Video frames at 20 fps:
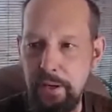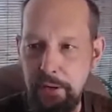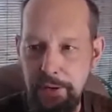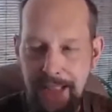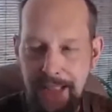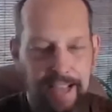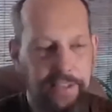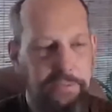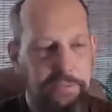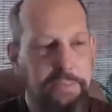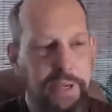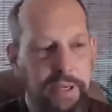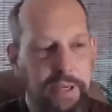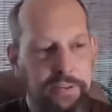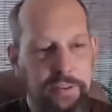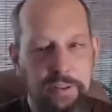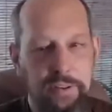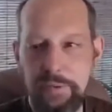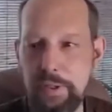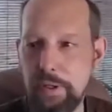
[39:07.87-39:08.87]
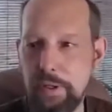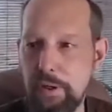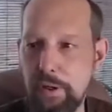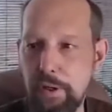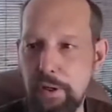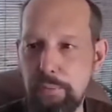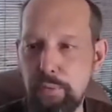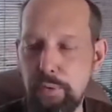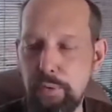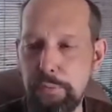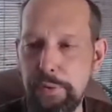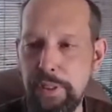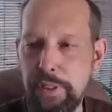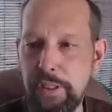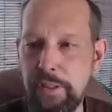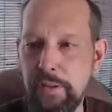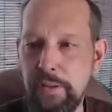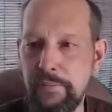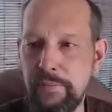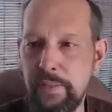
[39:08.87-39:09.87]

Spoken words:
aspects of the herb will be